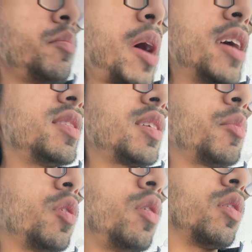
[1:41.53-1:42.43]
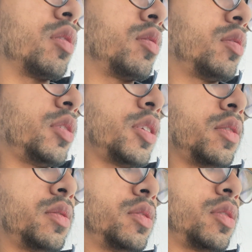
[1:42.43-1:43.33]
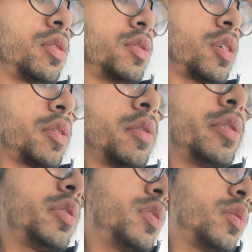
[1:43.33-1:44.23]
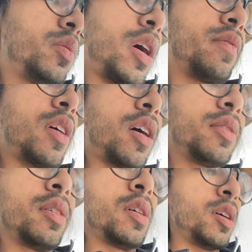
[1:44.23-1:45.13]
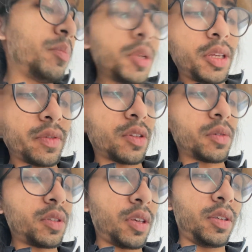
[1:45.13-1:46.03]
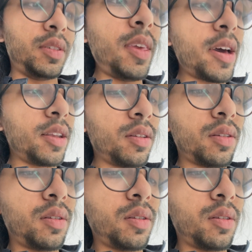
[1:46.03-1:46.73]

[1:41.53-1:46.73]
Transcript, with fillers: pass them along you know to, to others who have not been given those things yet